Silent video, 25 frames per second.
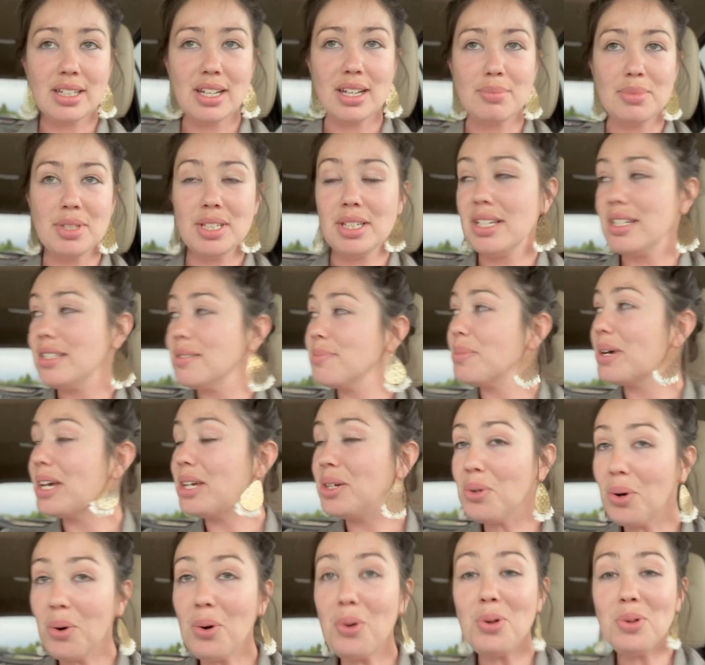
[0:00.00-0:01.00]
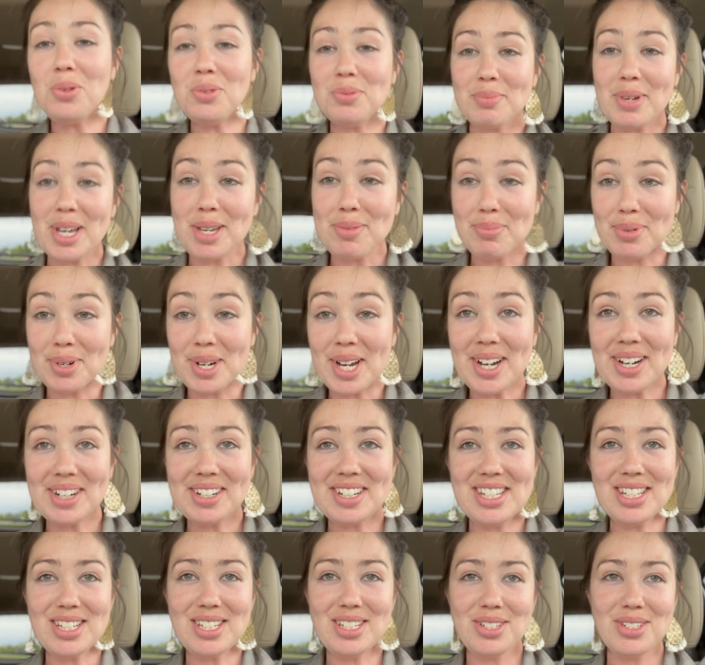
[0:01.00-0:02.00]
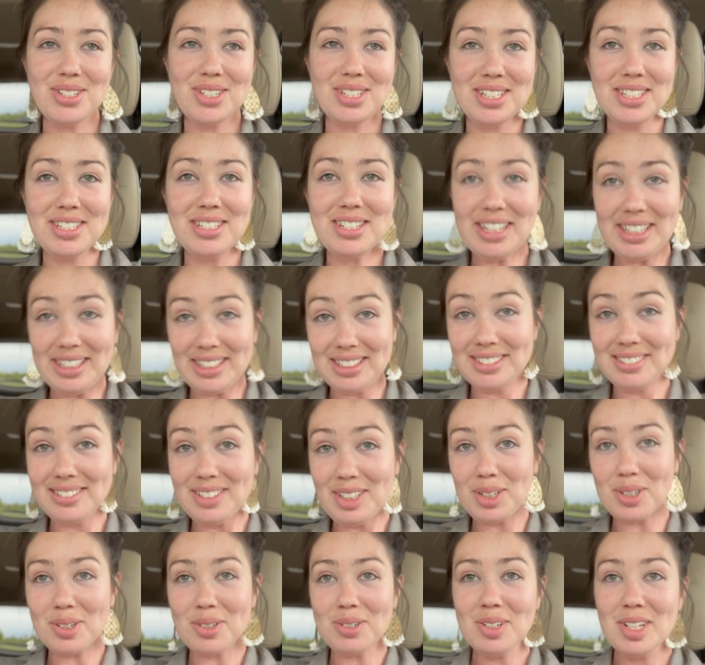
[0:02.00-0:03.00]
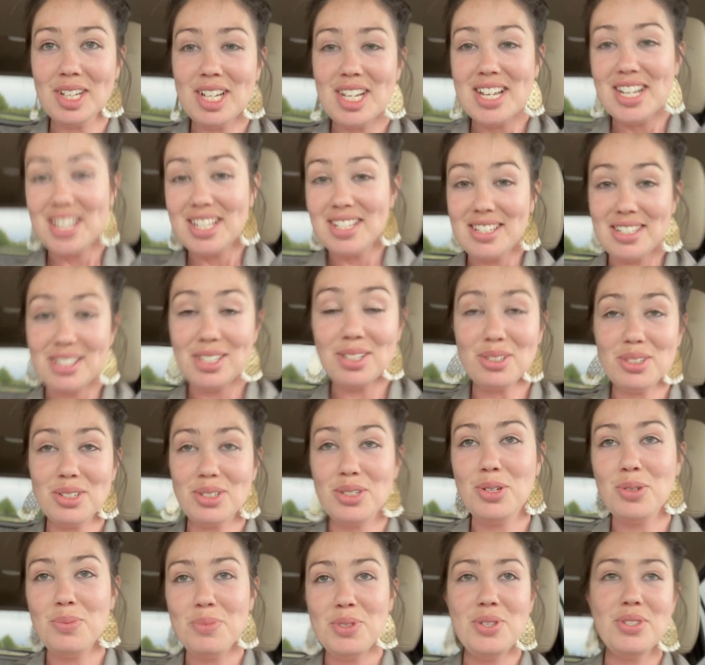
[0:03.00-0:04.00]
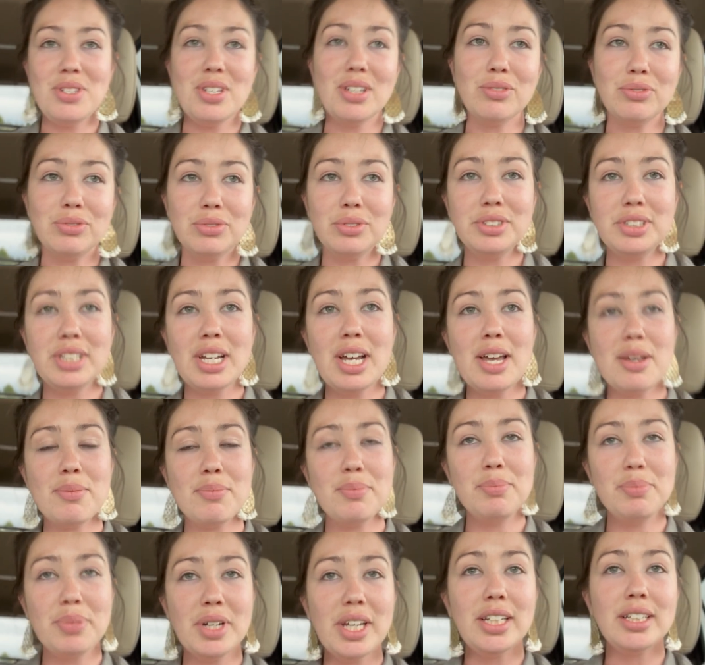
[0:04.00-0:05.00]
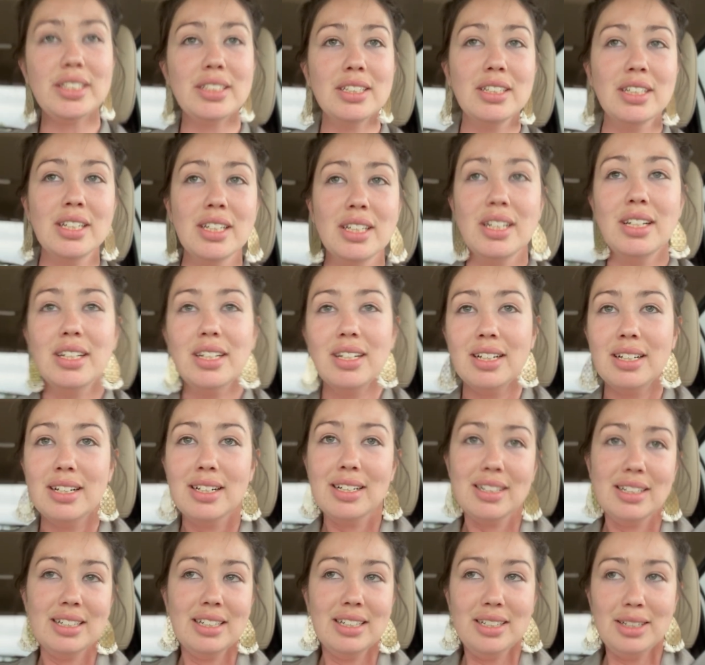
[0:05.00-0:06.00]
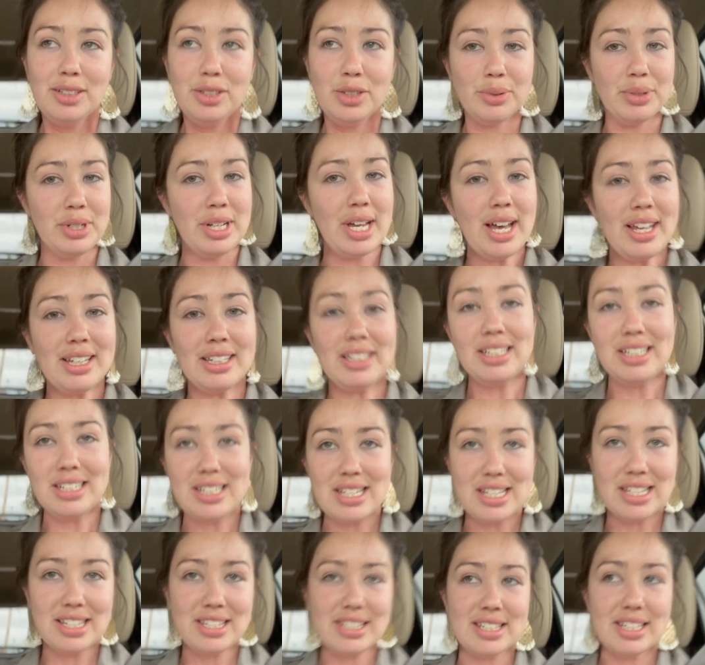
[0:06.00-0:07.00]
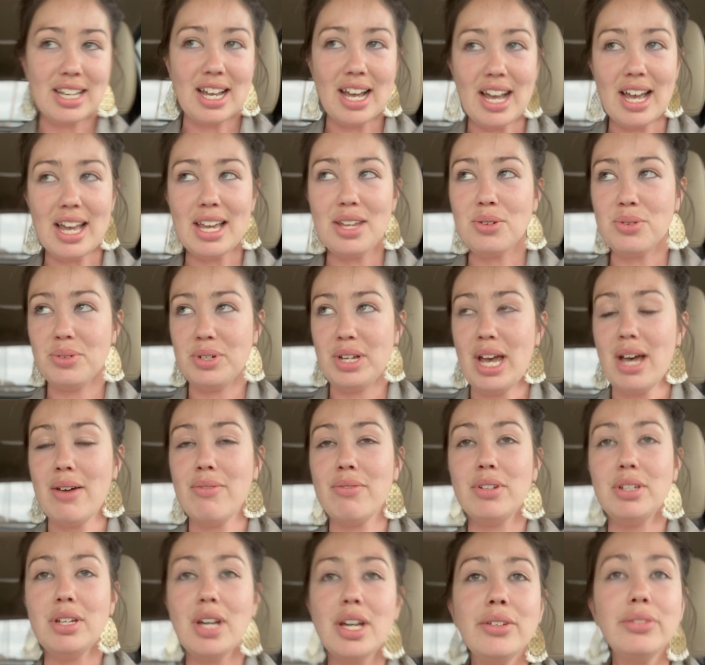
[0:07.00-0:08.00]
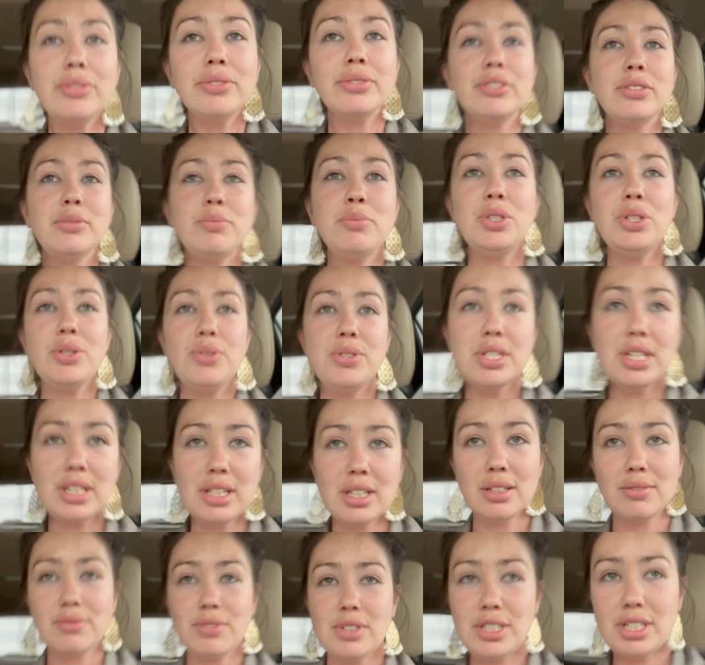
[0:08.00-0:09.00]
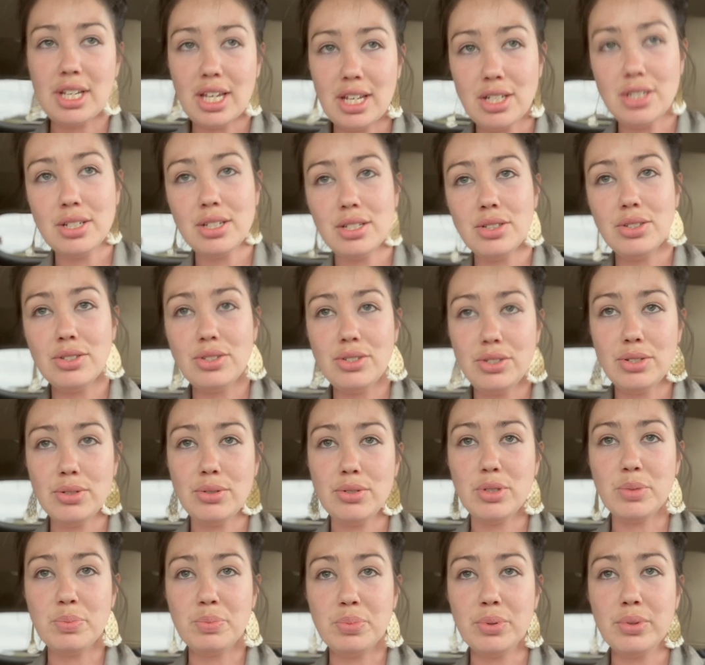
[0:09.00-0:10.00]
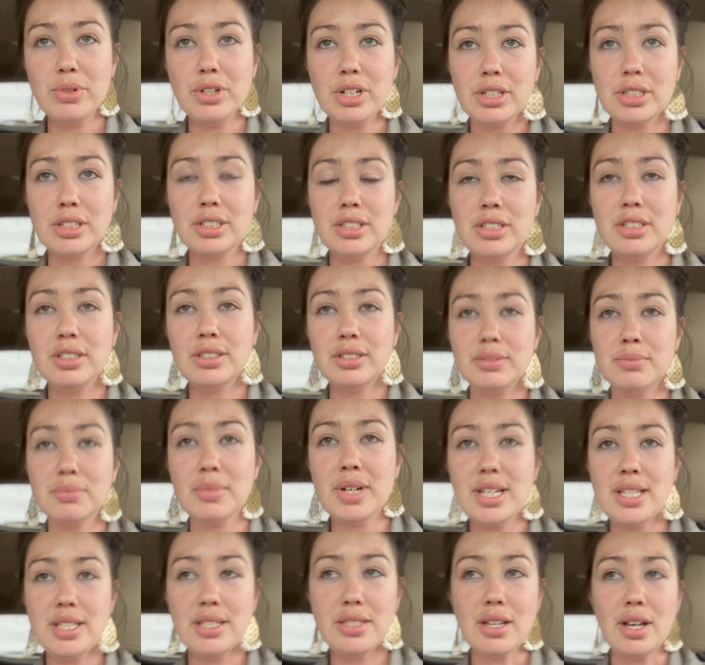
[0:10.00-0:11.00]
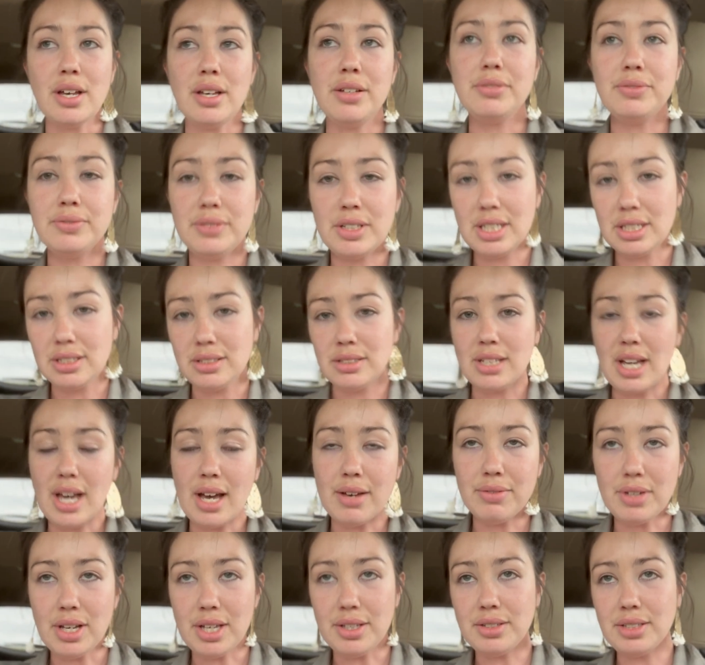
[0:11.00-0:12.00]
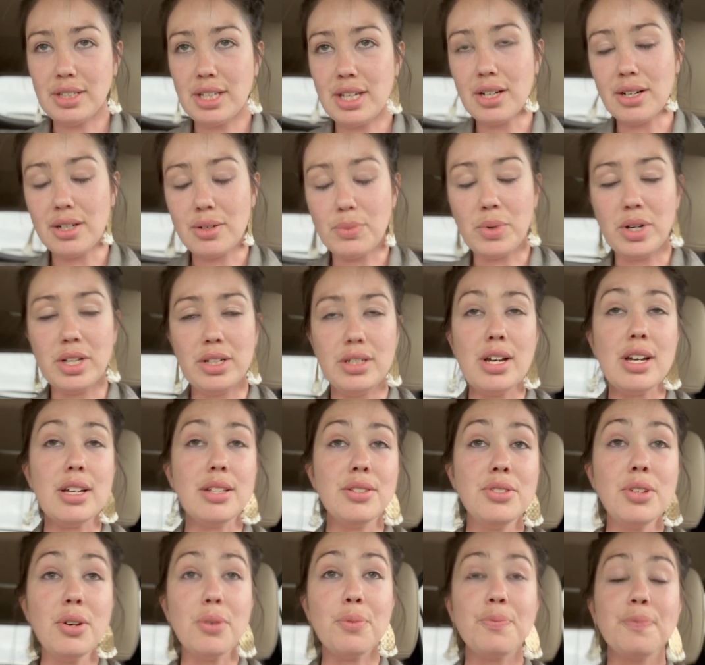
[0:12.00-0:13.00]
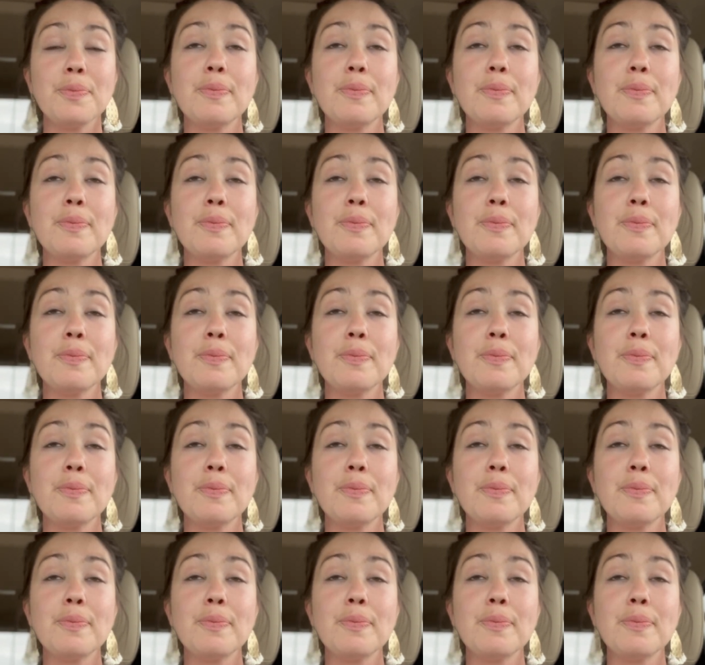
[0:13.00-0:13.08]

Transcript: because my goal, my prayer is to, like, you know, still to do music full time, but the reality is I don't have enough music invitations to support myself and have healthcare and whatnot. So